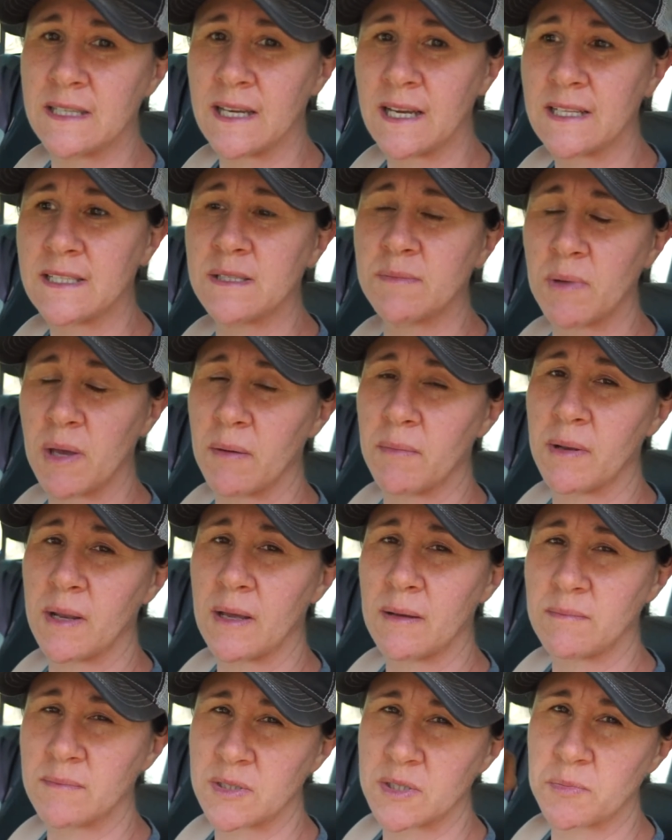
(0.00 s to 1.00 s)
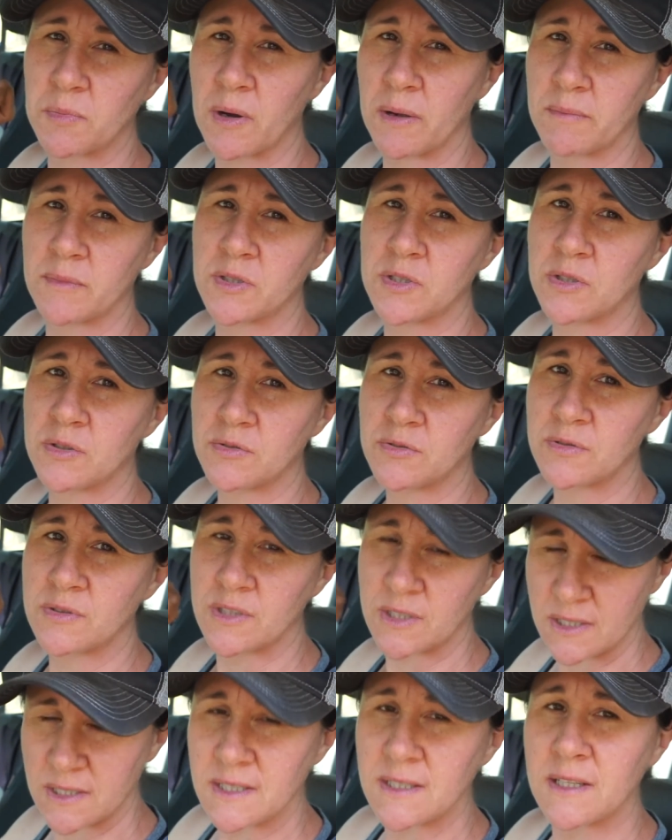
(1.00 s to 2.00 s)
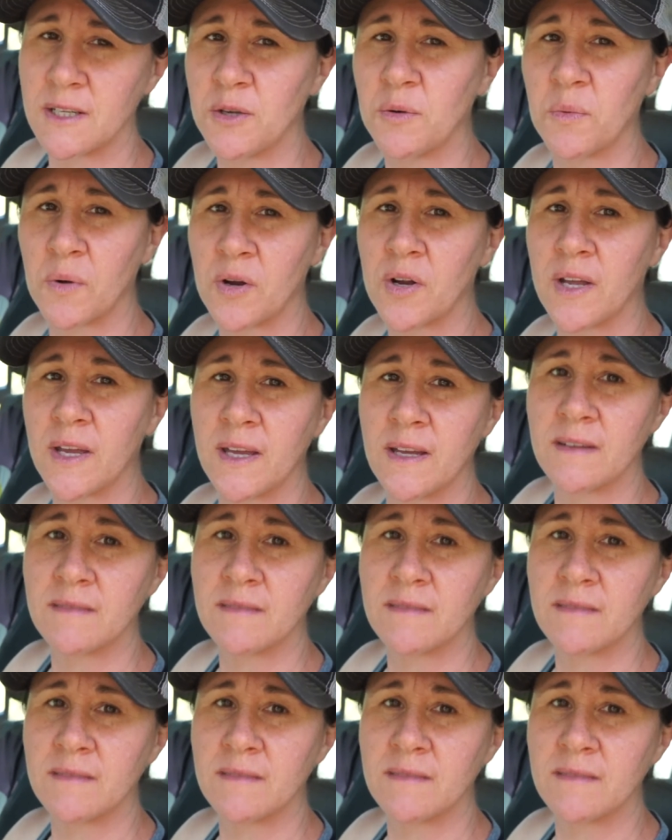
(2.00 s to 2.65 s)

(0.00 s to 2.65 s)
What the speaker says: and some M&Ms to bribe the children to continue working.